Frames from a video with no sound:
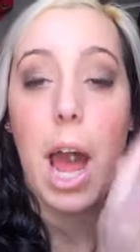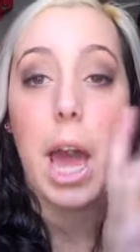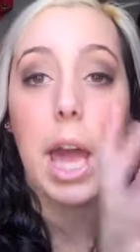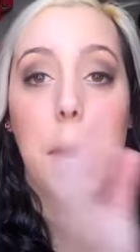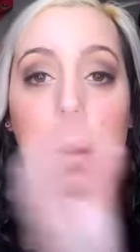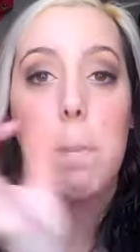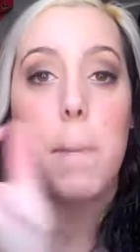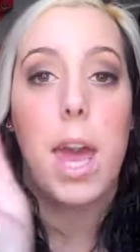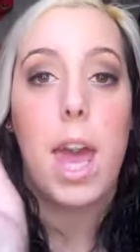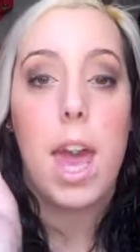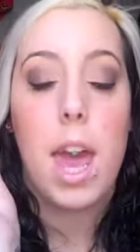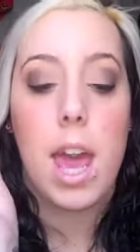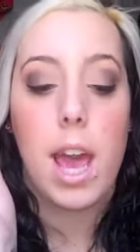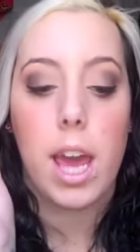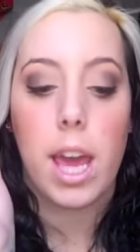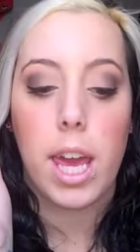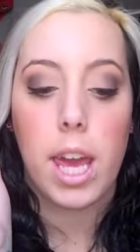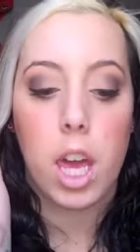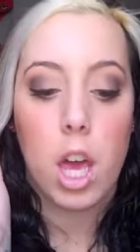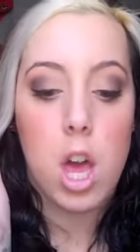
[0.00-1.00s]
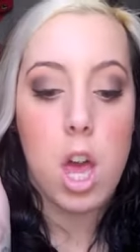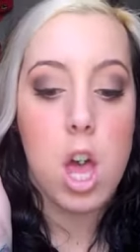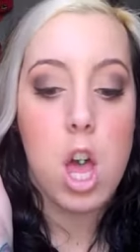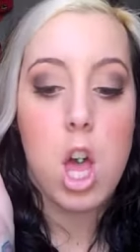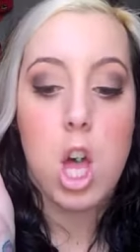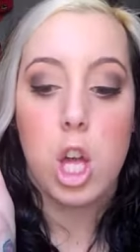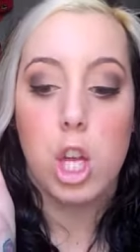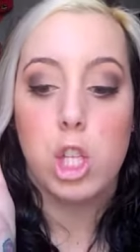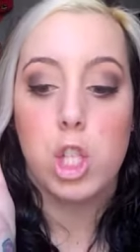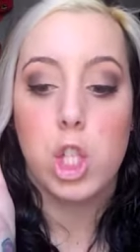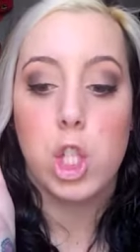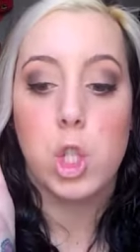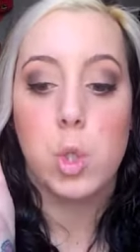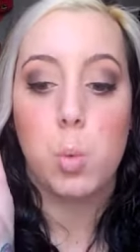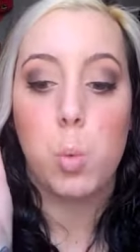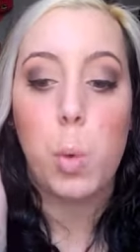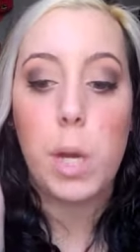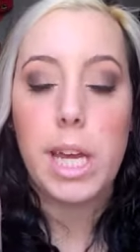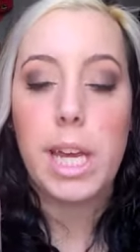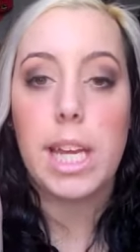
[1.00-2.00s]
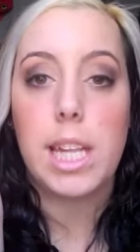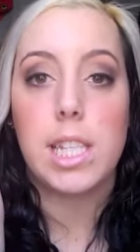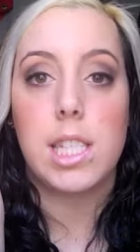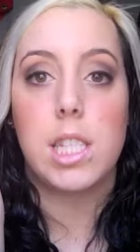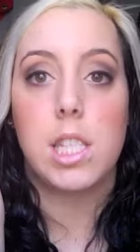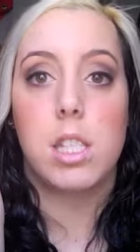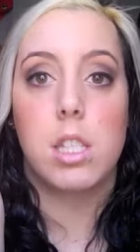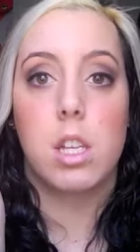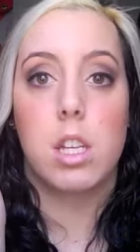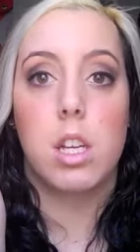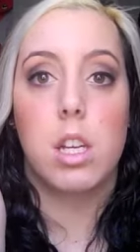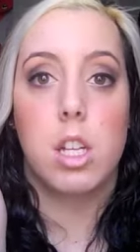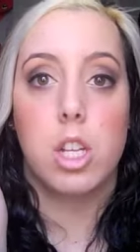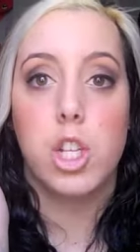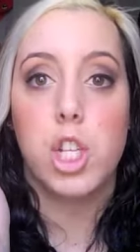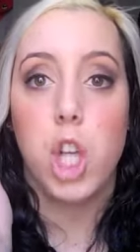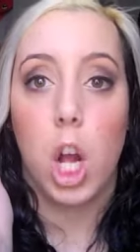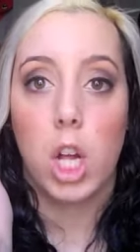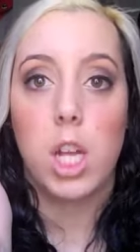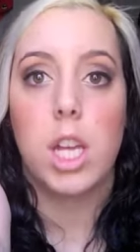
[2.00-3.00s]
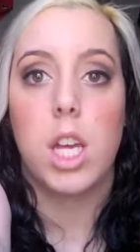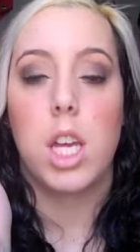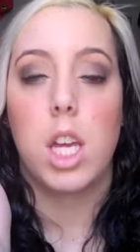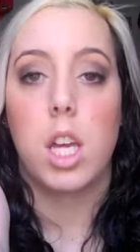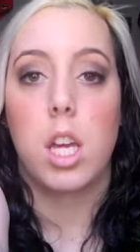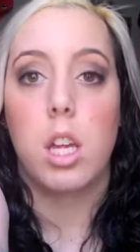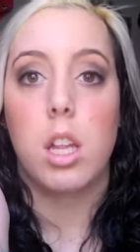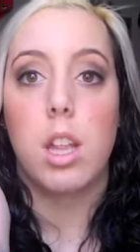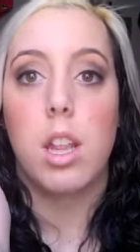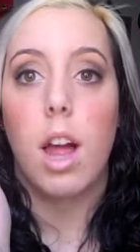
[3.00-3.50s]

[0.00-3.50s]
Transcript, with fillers: I am a sweets junkie.